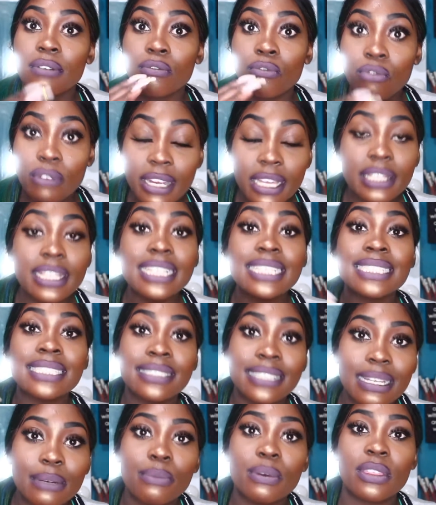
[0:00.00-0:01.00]
Really
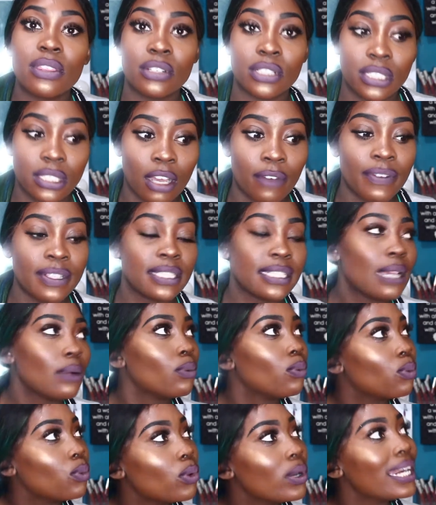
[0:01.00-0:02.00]
sit with yourself and say,
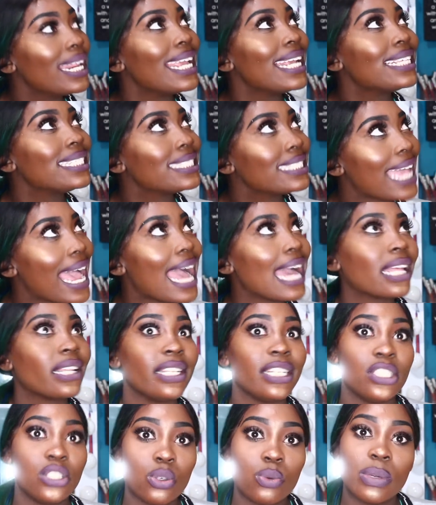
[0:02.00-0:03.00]
what
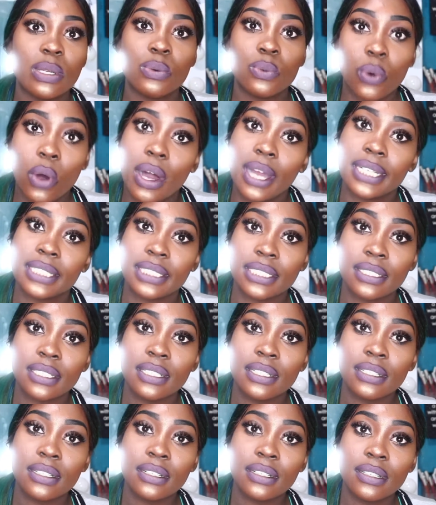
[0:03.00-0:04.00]
exactly do we want?
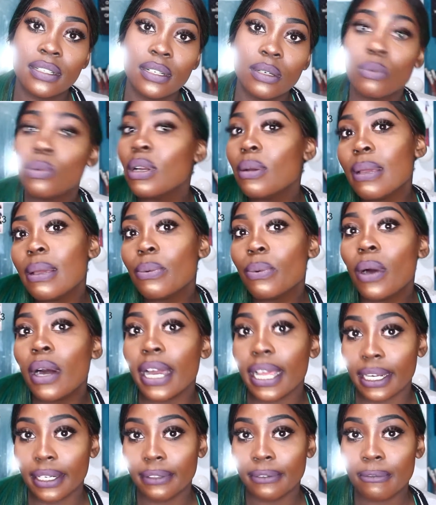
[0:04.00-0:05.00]
What do we
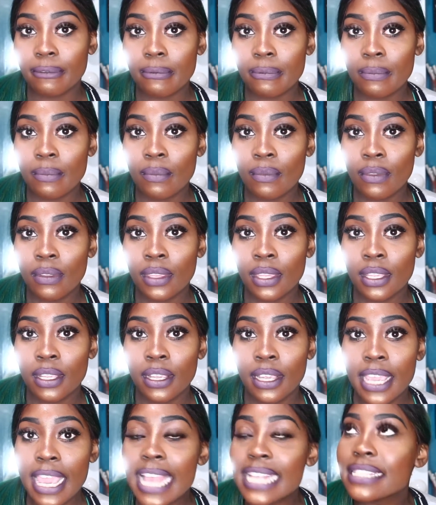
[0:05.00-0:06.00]
want?
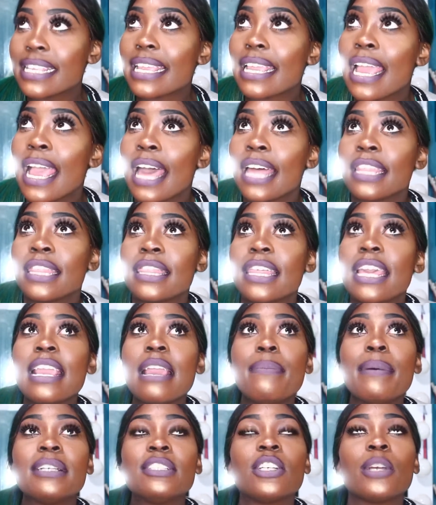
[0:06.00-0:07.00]
It's like,
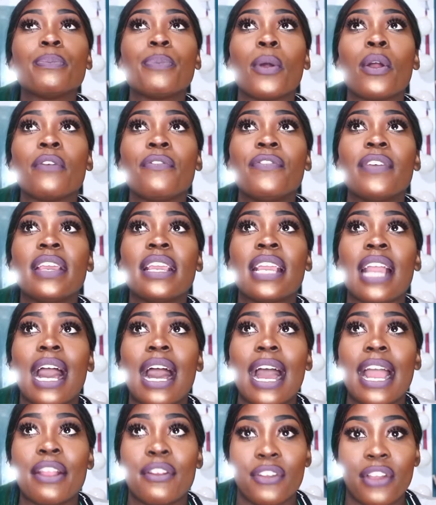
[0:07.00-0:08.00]
think about your perfect
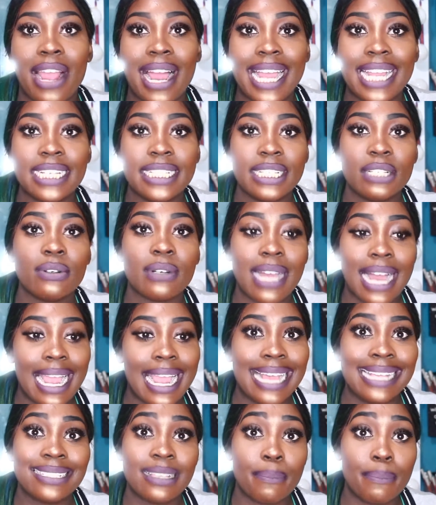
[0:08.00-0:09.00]
guy or your ideal
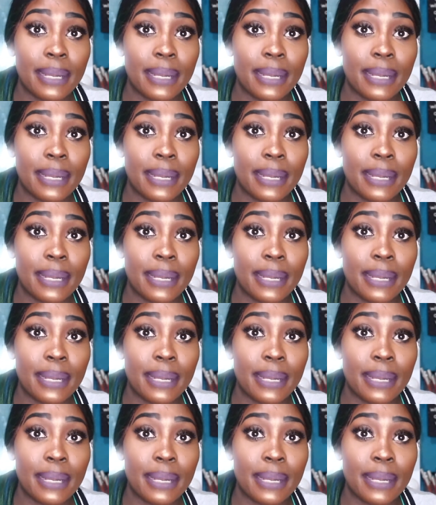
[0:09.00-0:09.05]
guy as a